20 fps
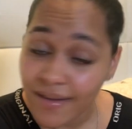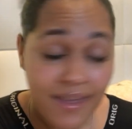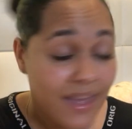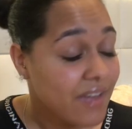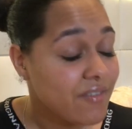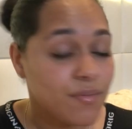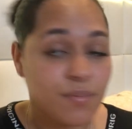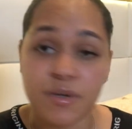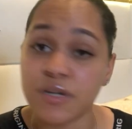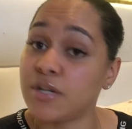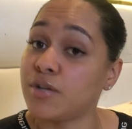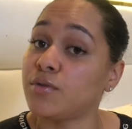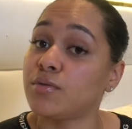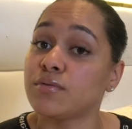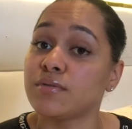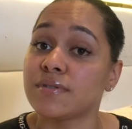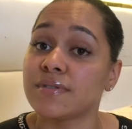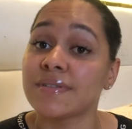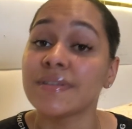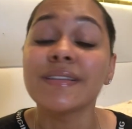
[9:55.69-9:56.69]
Everybody
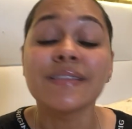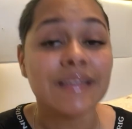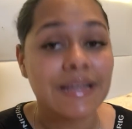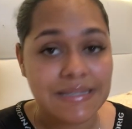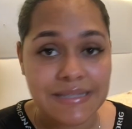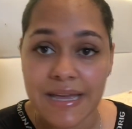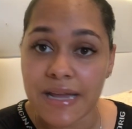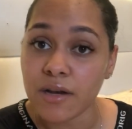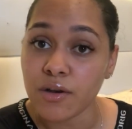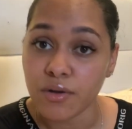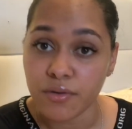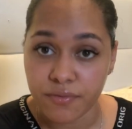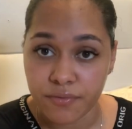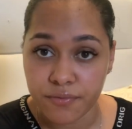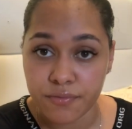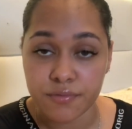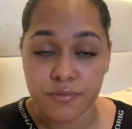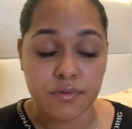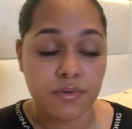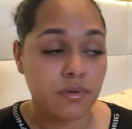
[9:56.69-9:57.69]
knows that I love
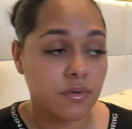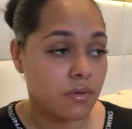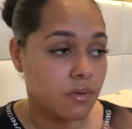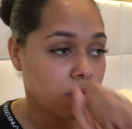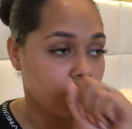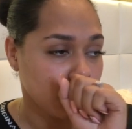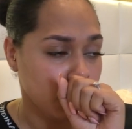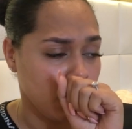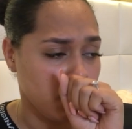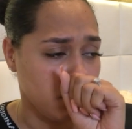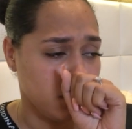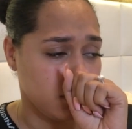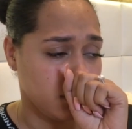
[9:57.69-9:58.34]
food.